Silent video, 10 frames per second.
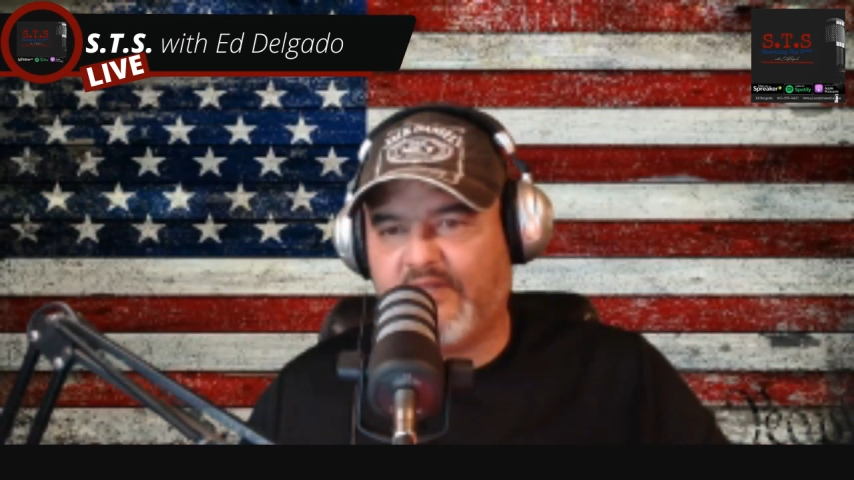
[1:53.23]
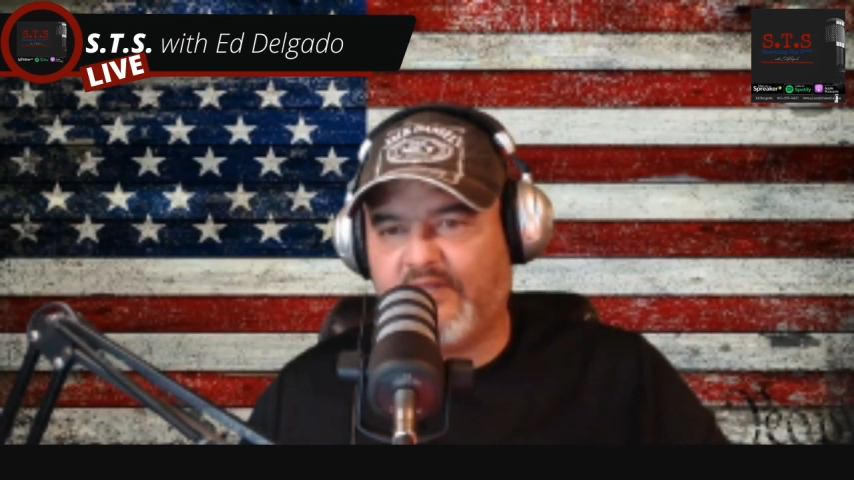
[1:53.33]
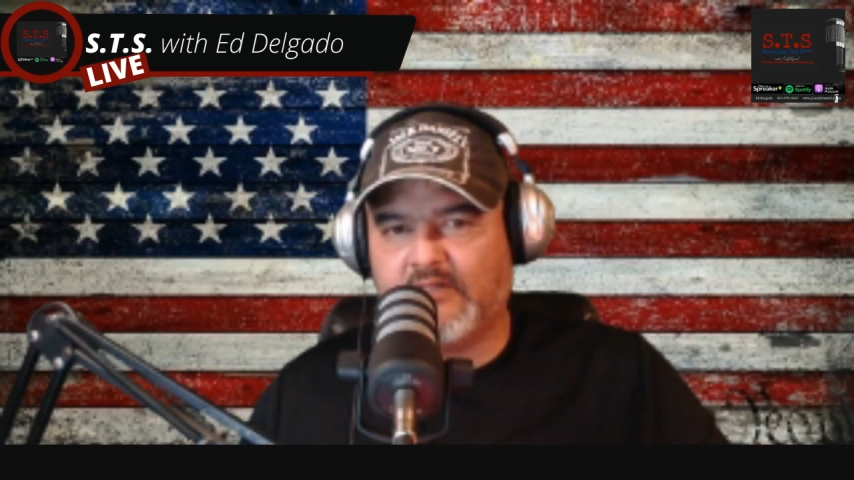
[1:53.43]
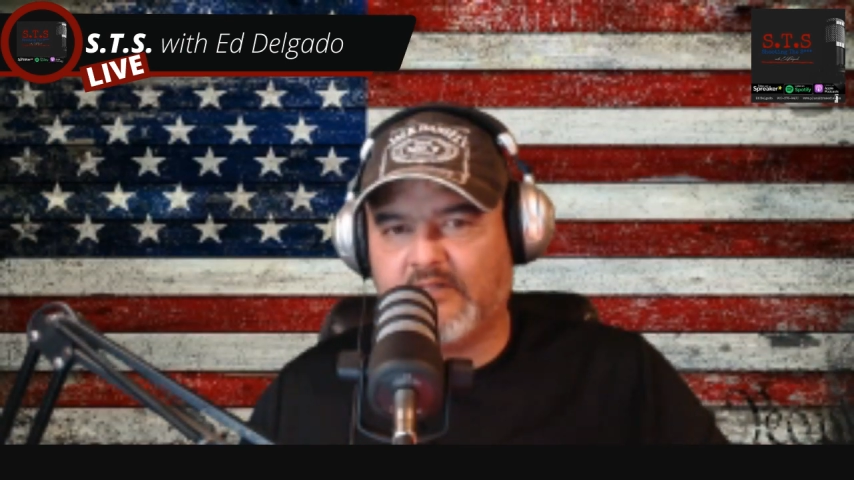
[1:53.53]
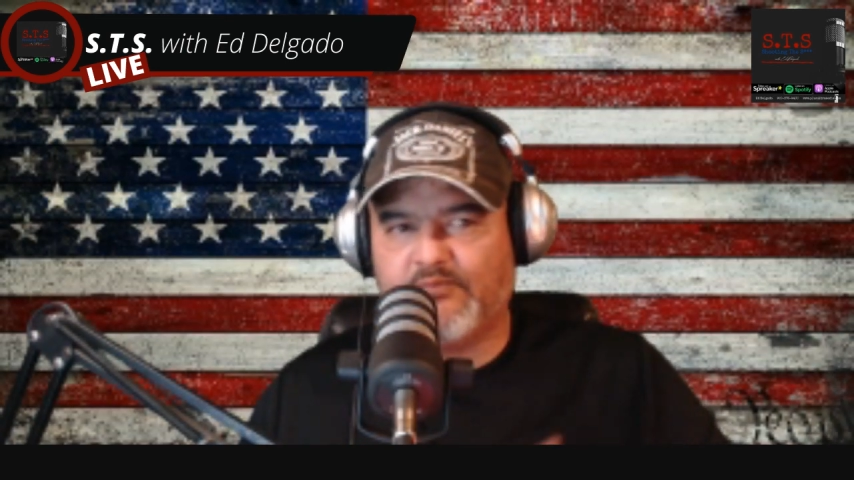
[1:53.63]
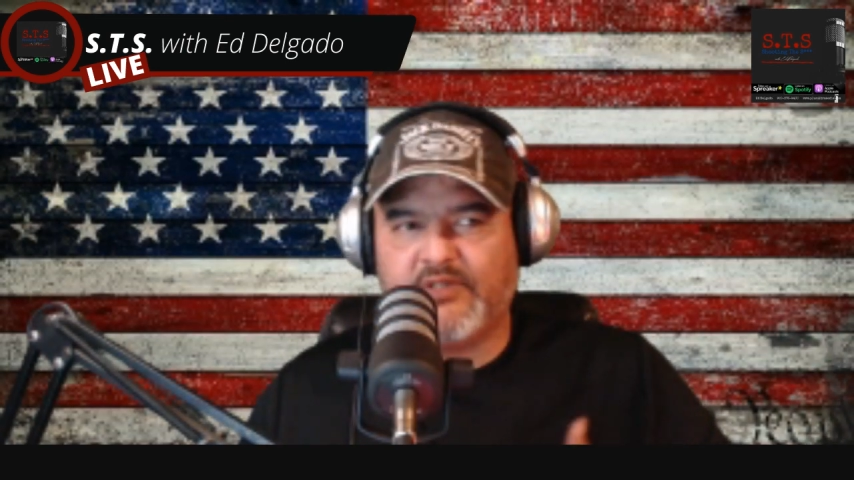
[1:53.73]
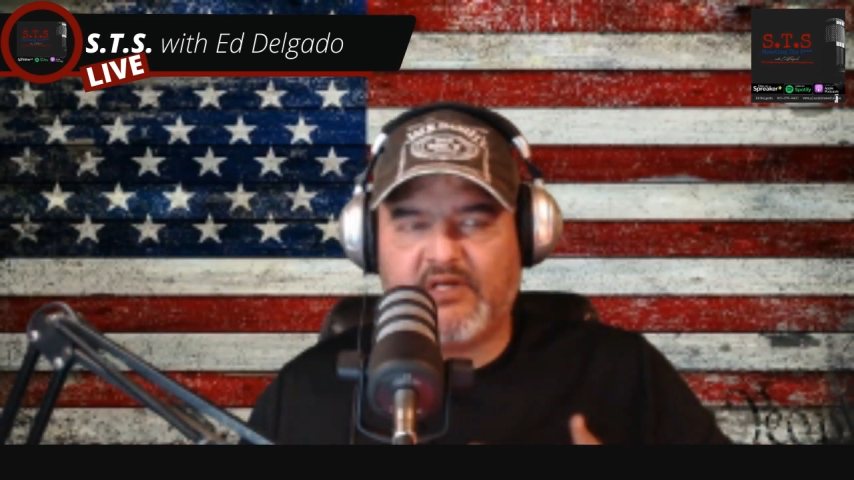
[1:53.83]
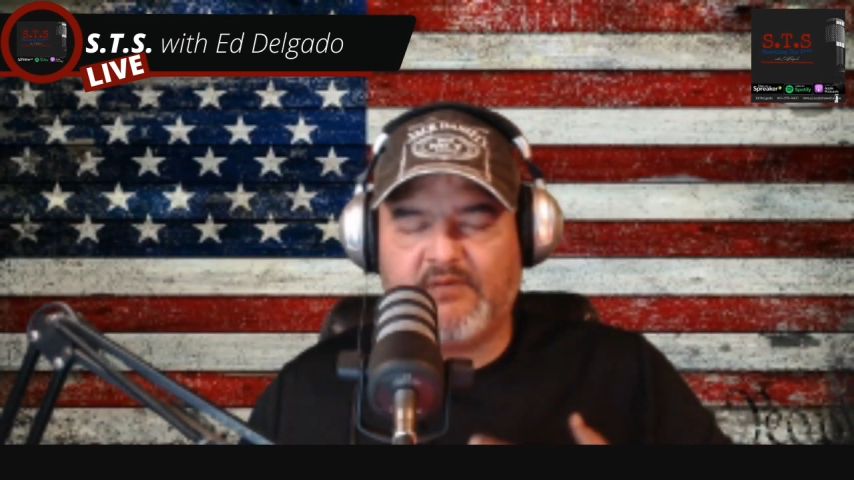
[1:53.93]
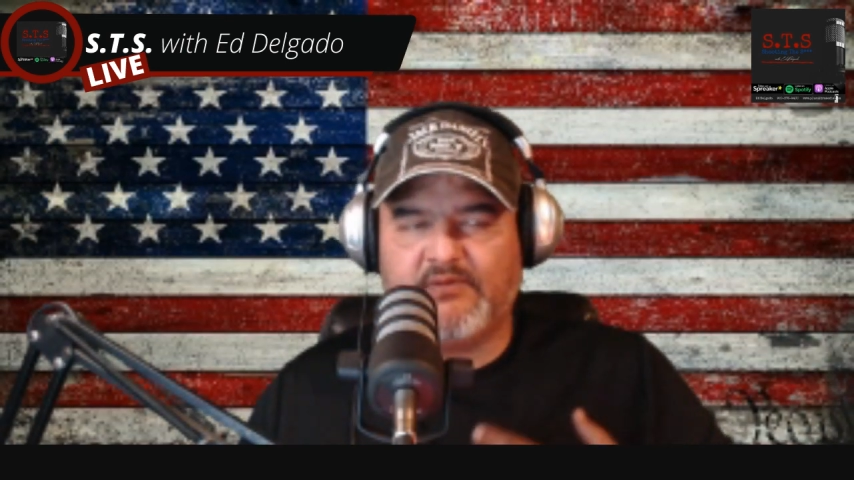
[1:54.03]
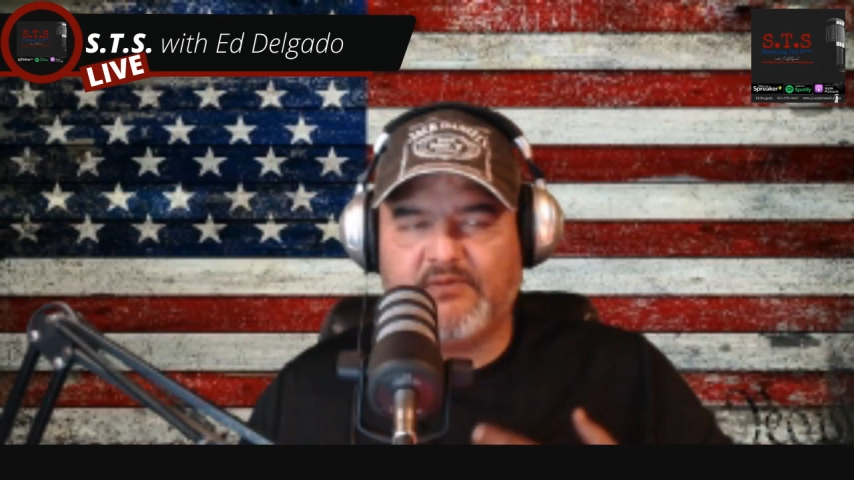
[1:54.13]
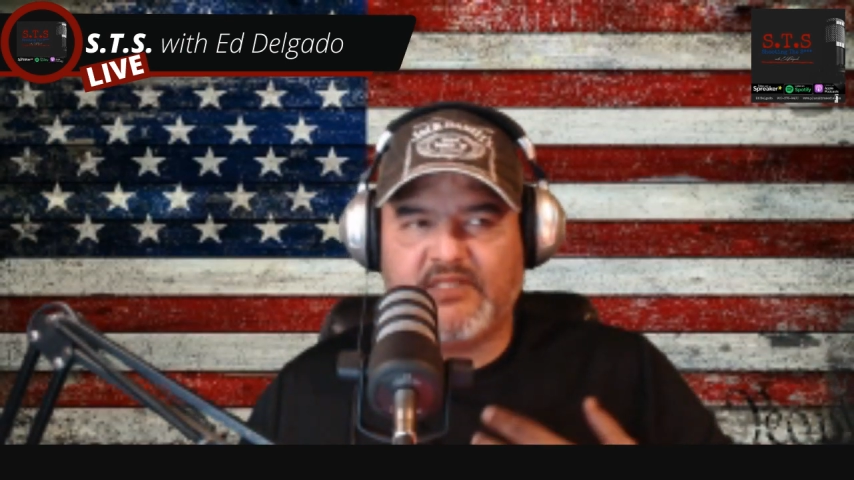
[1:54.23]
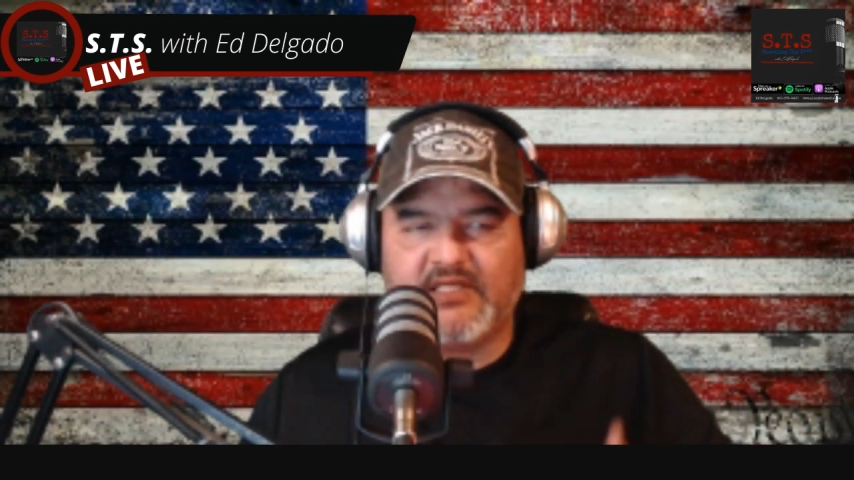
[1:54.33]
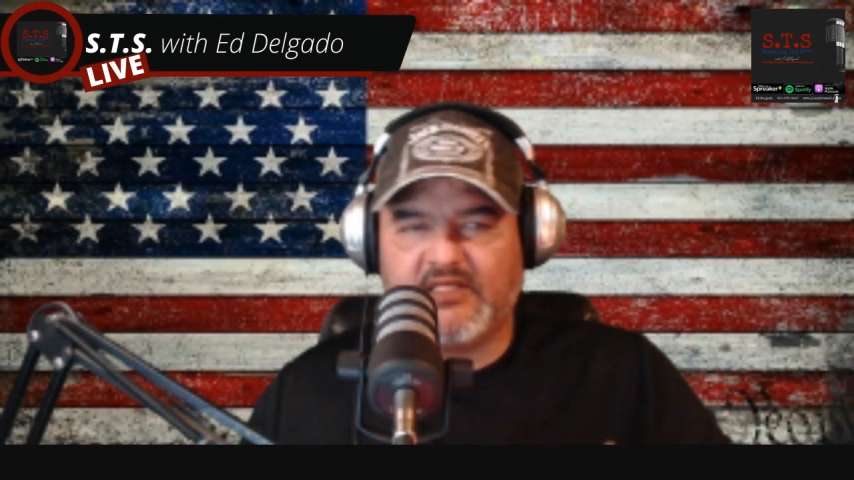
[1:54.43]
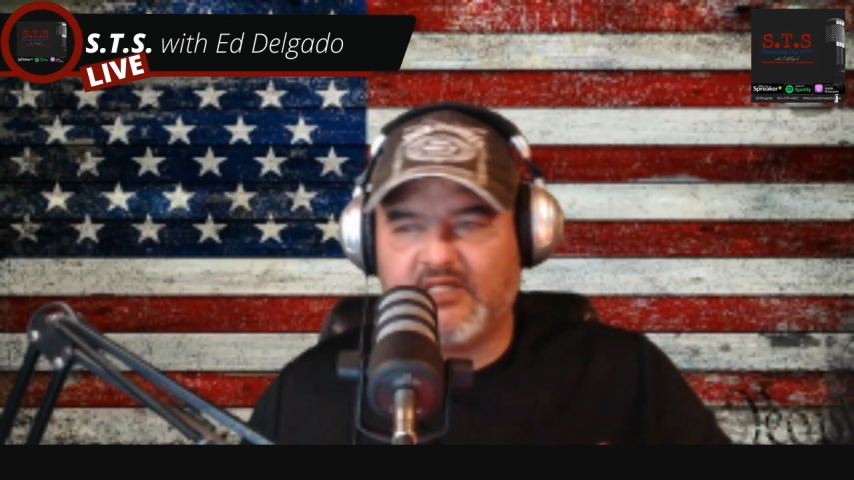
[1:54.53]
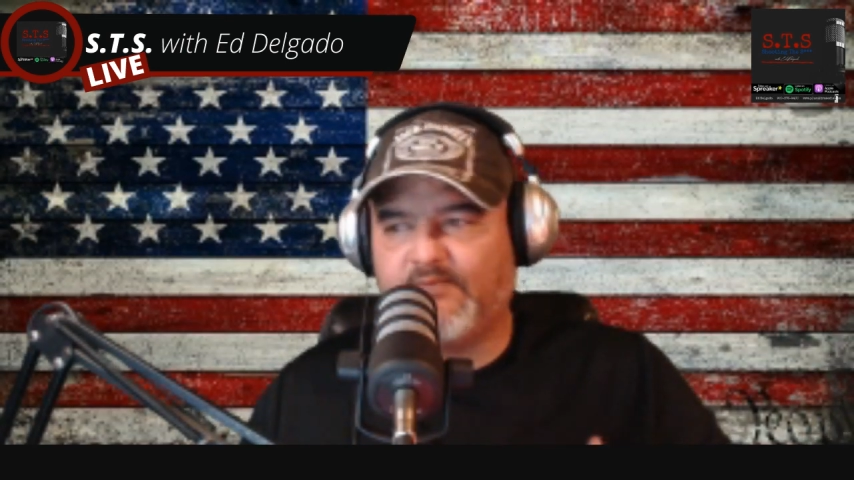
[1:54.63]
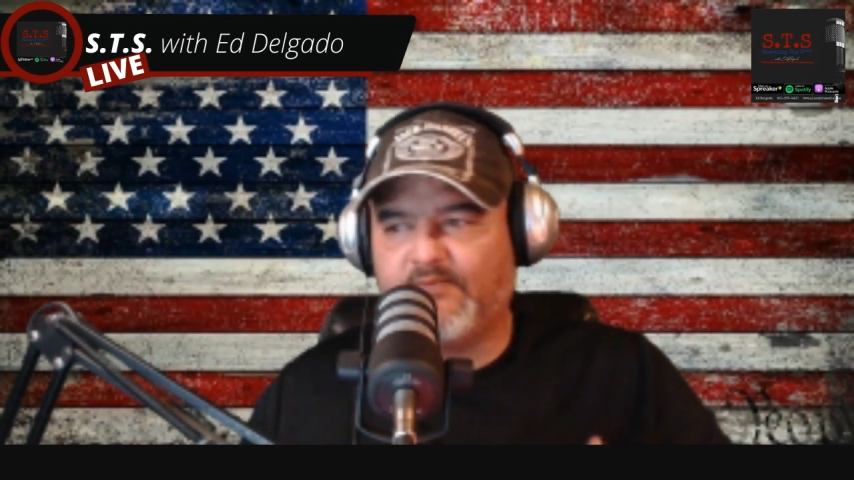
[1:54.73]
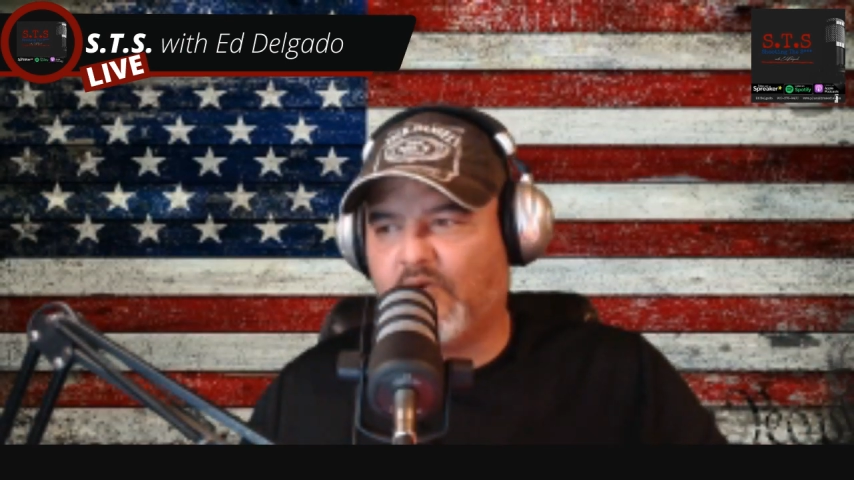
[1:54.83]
walk on your own 2 feet,